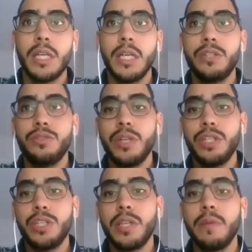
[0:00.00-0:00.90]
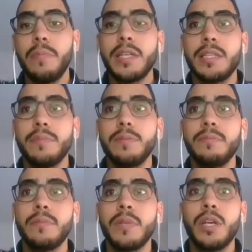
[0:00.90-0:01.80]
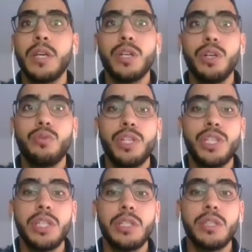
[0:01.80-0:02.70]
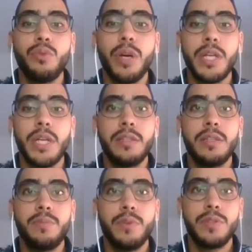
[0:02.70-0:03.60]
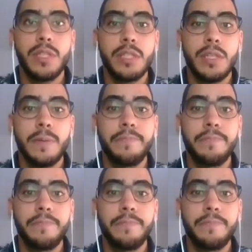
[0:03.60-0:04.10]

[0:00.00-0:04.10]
it reaches the maximum, which is 100%.